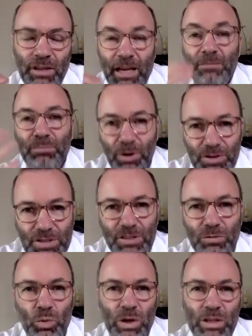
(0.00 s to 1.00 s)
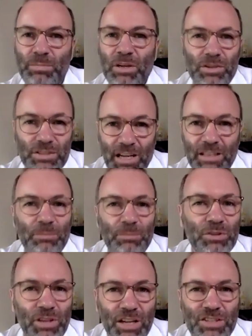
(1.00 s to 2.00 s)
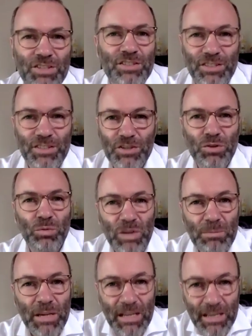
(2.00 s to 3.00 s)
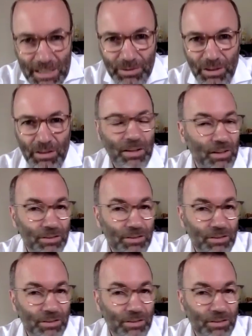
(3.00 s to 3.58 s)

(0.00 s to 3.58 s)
and positive ones, because data protection is an issue we believe in.